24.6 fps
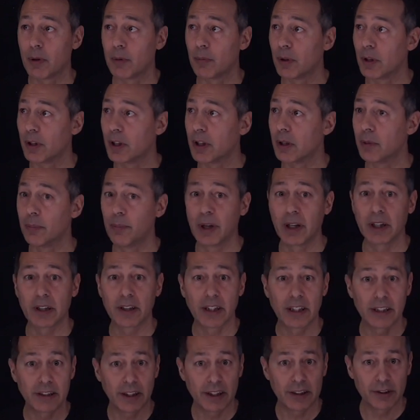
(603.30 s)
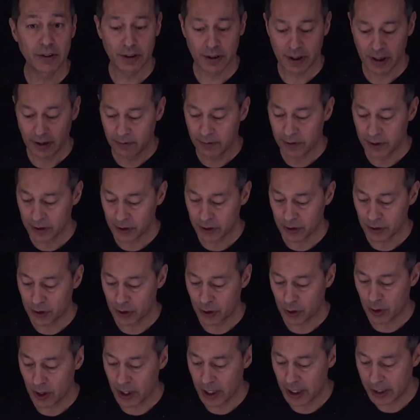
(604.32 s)
a little bit, let's give this a
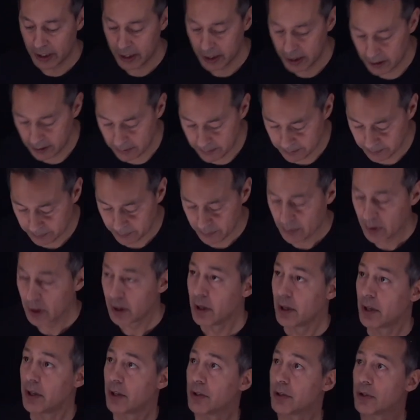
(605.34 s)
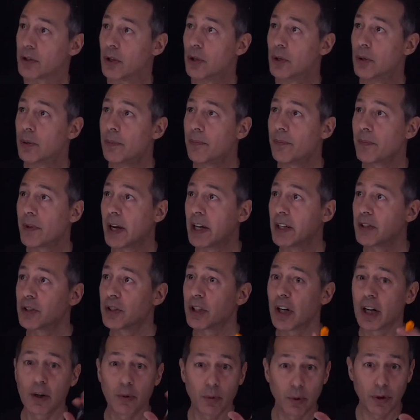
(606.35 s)
try here. So I
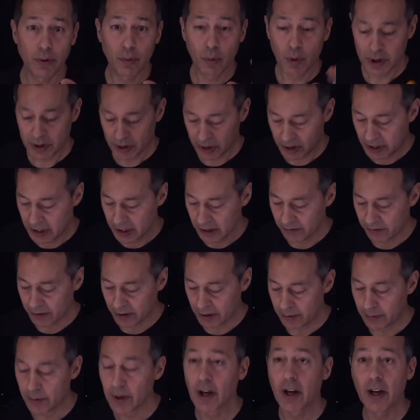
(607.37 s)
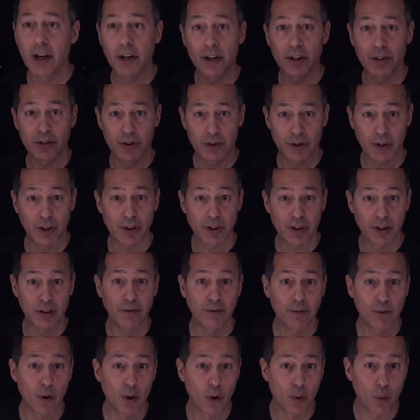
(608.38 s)
started with what's given,
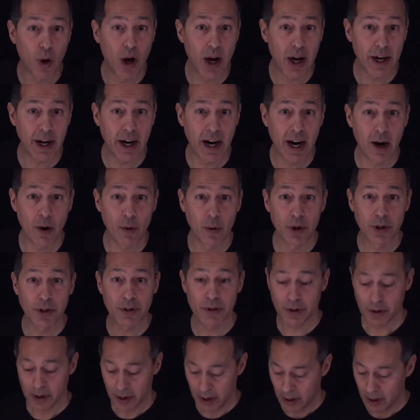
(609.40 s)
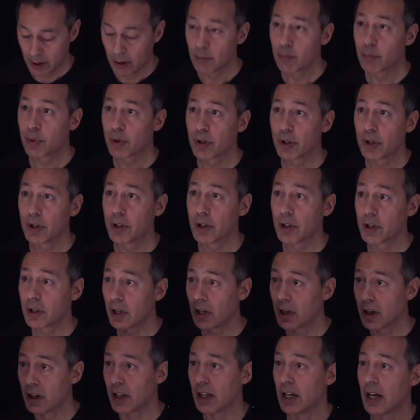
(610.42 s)
164 watt hours per
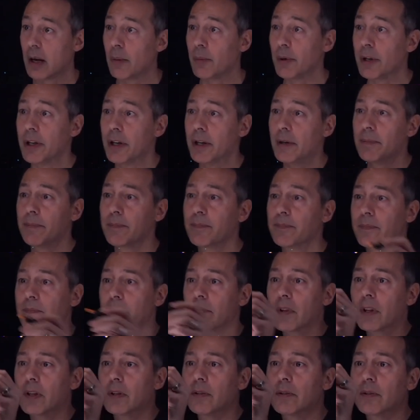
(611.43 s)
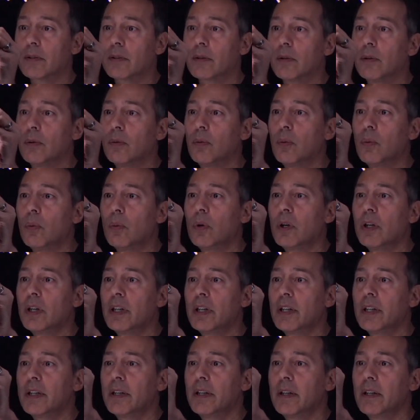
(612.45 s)
kilometer. So
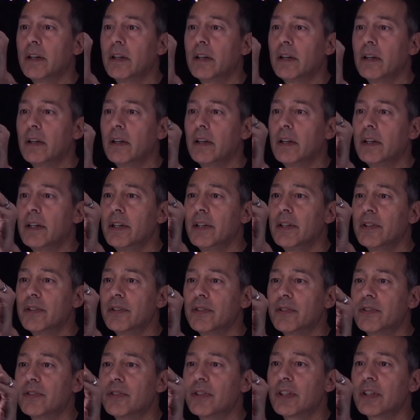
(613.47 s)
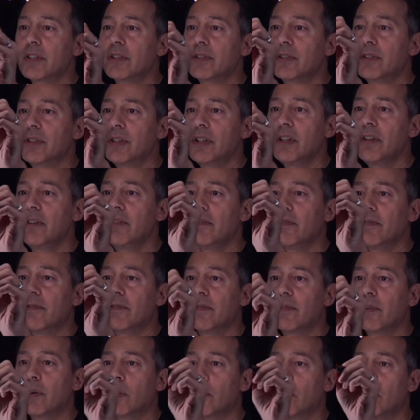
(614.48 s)

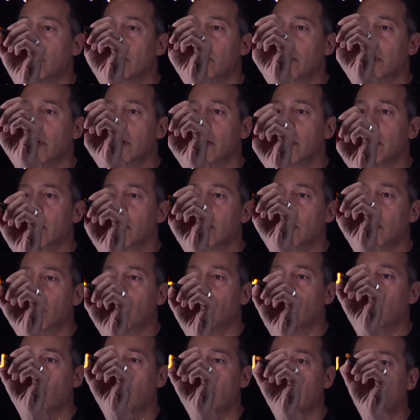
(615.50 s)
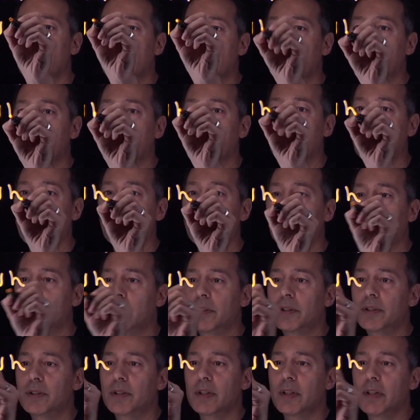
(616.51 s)
164 watt
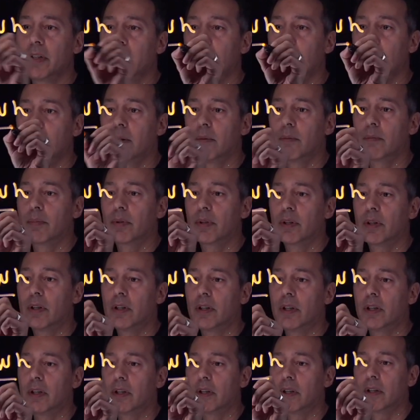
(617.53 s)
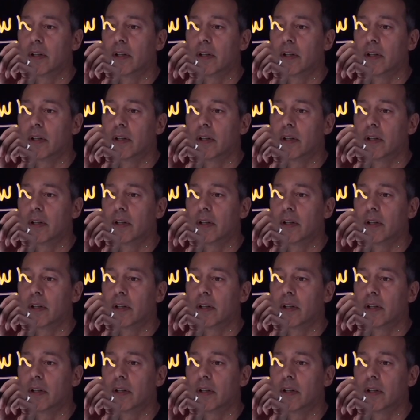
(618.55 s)
hours per